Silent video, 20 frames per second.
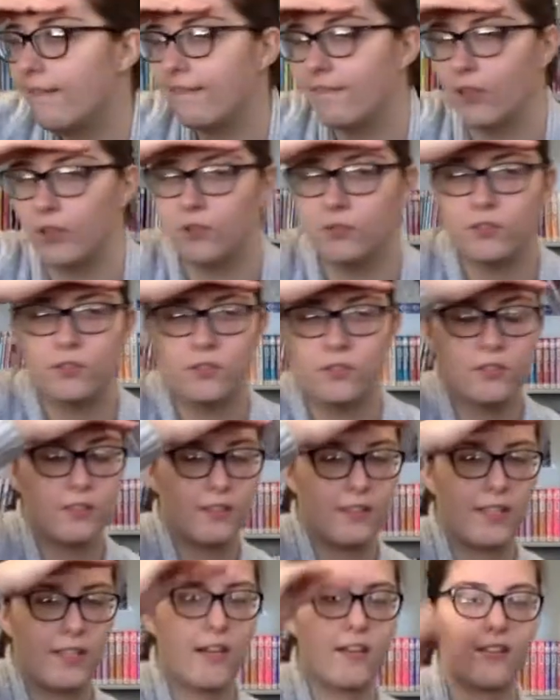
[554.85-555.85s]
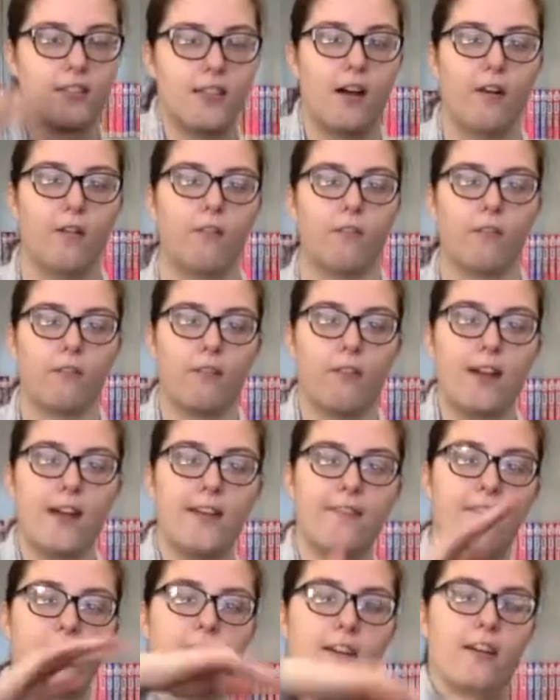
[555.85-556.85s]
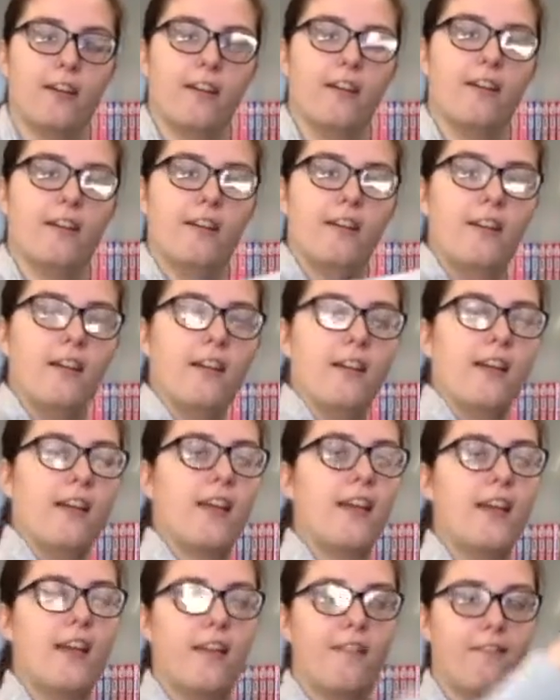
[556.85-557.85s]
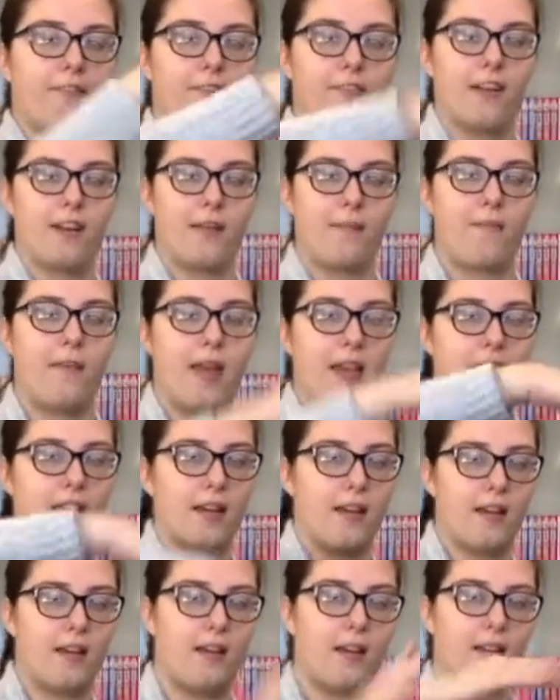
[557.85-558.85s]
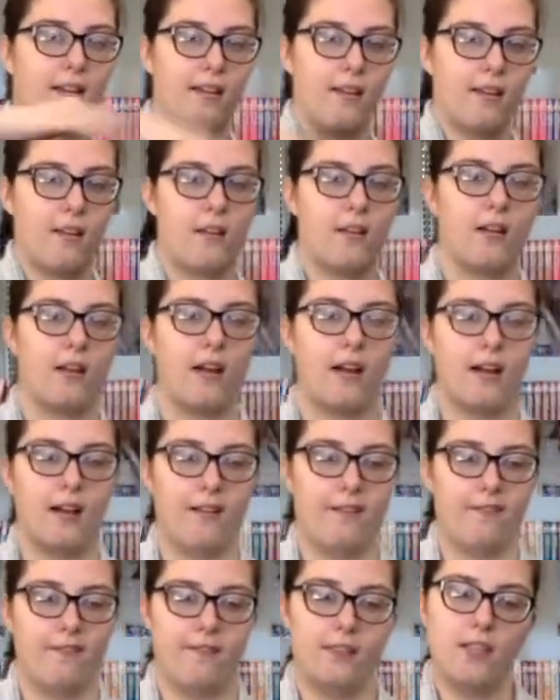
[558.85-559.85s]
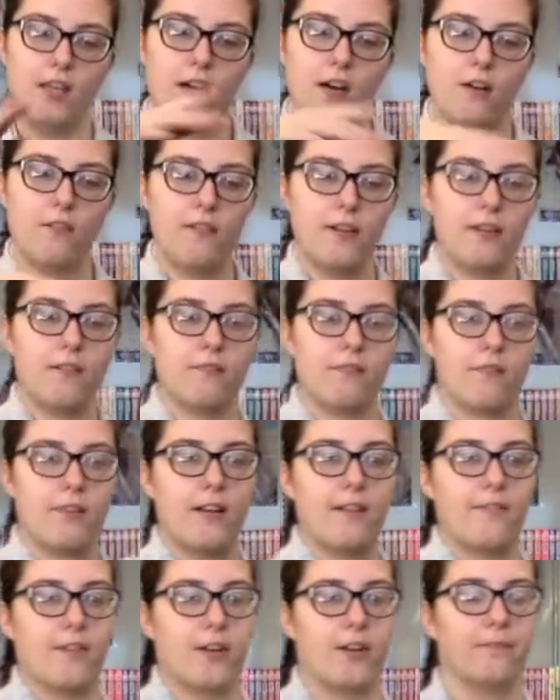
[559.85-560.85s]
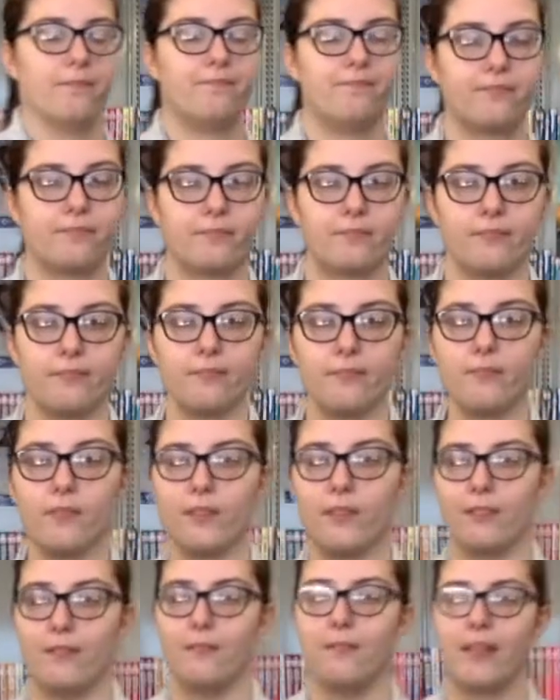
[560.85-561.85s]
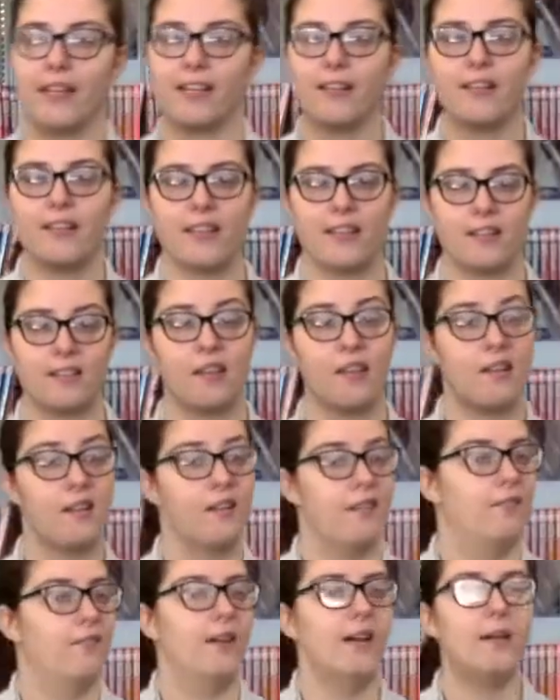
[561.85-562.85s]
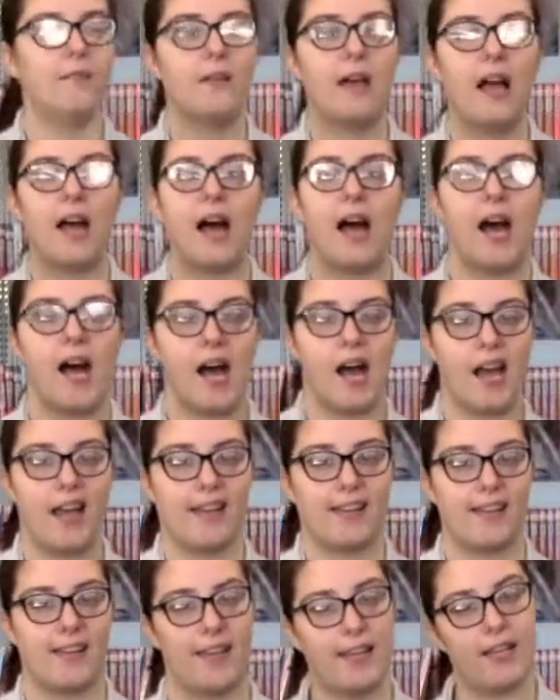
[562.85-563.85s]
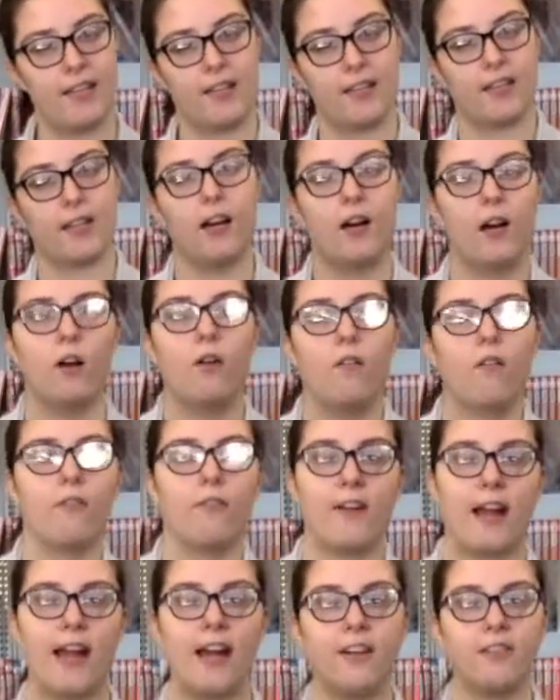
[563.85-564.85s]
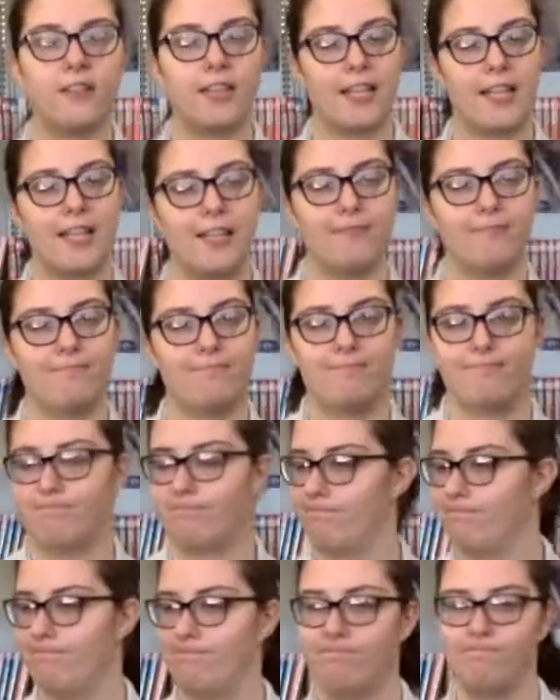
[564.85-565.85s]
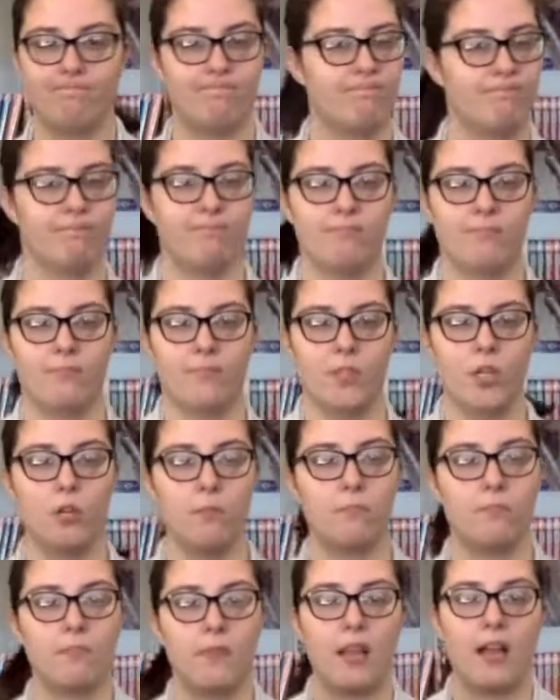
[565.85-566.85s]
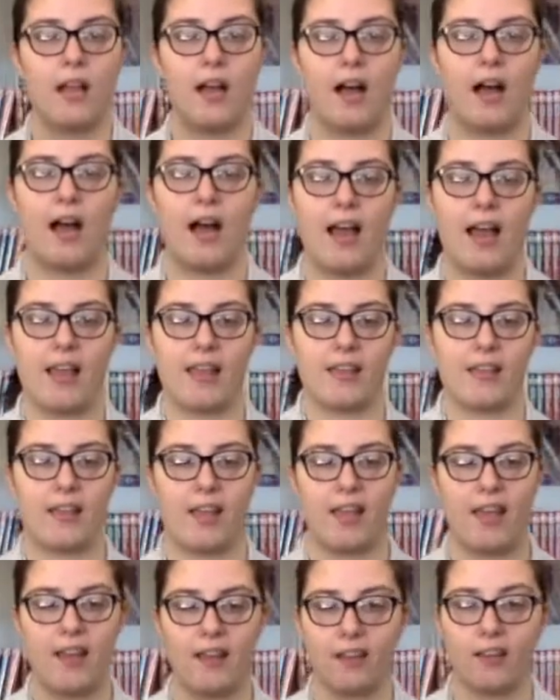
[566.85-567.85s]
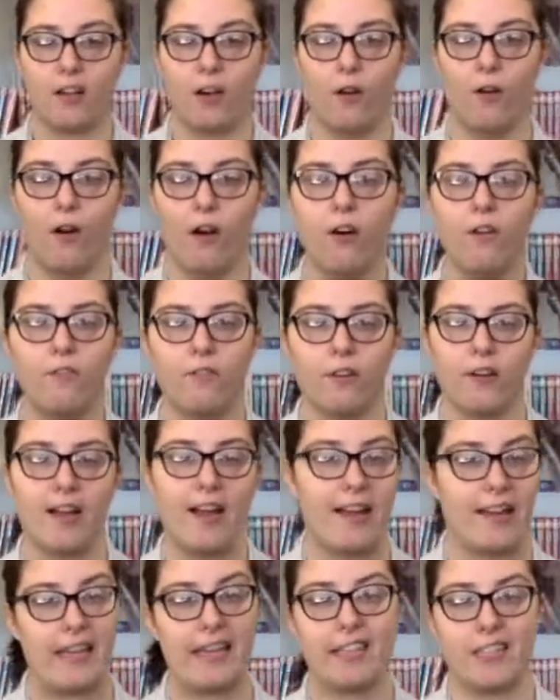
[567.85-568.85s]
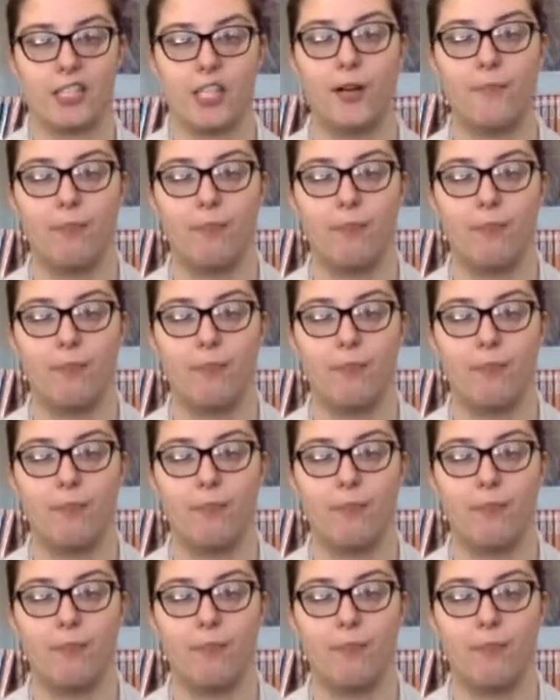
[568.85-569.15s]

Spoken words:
Ooh, there's a river in front of me. A flowing river. Oh my goodness. Well, I can't go around it. Nope. I can't go over it. I can't jump